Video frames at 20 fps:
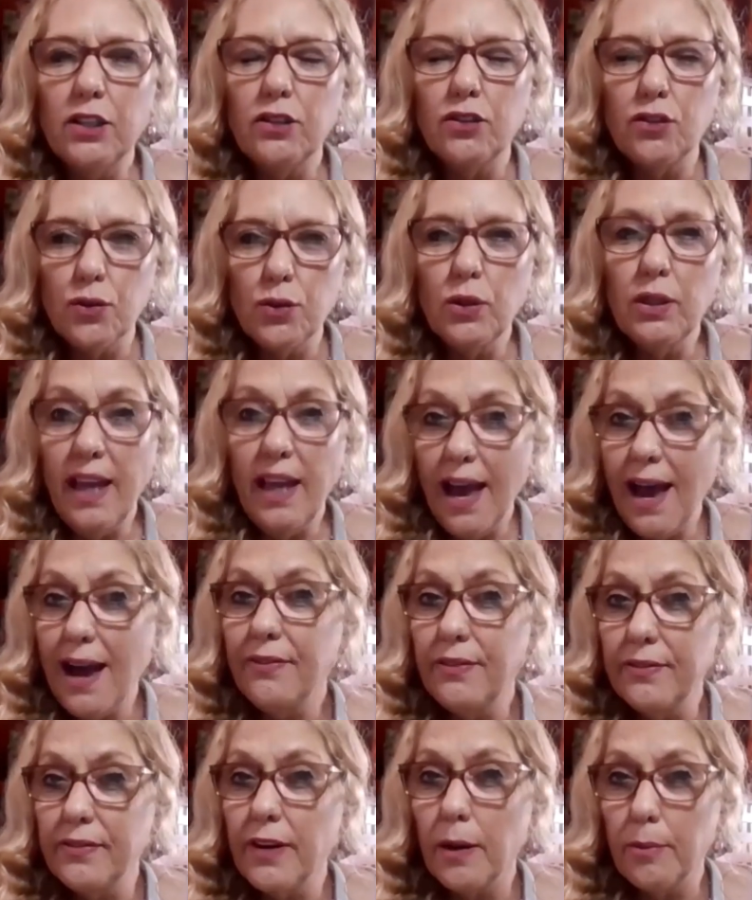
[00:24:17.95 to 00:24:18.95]
truly
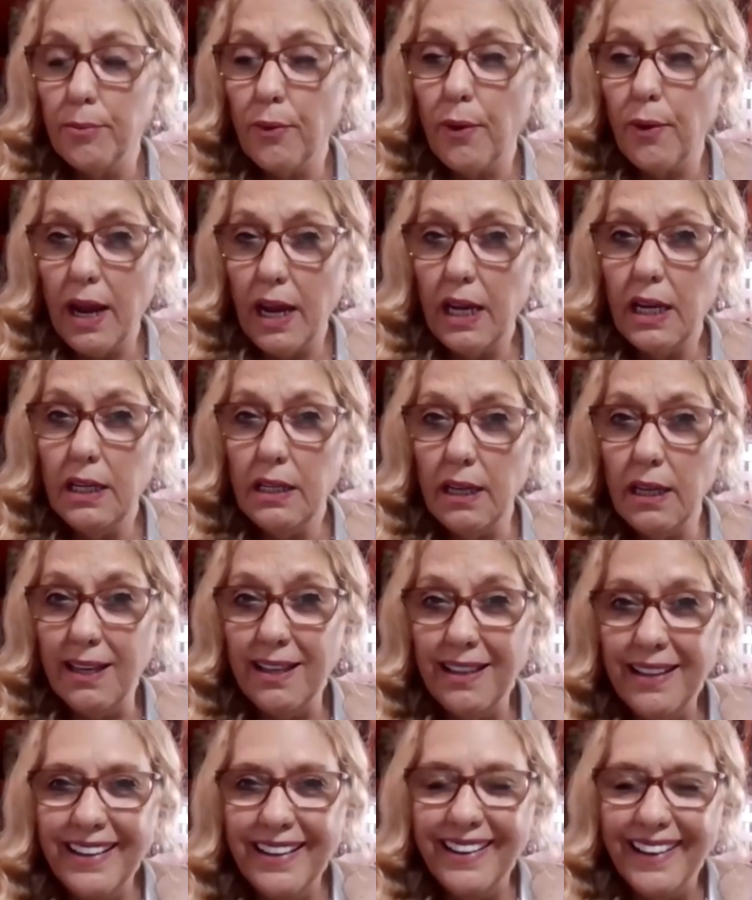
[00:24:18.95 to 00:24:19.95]
half of our brain
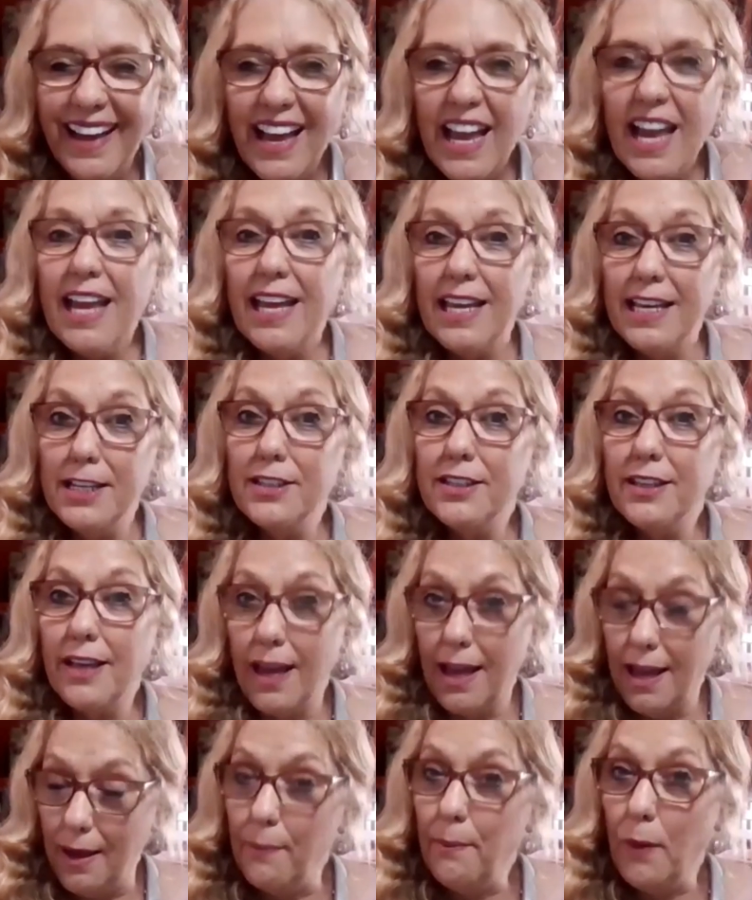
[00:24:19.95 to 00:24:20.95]
is
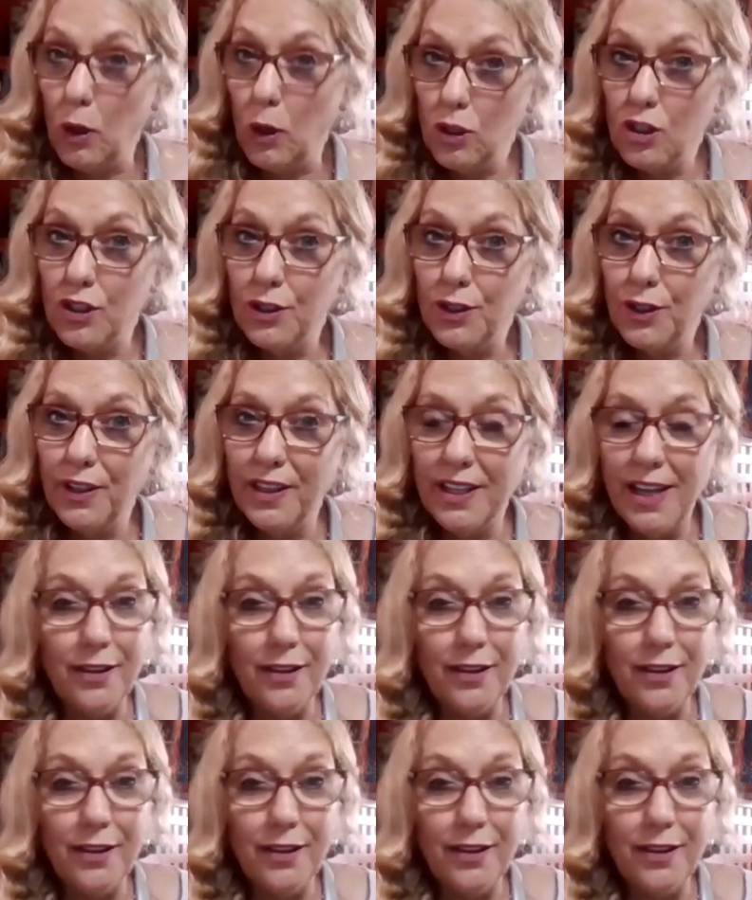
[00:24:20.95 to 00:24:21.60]
emotional.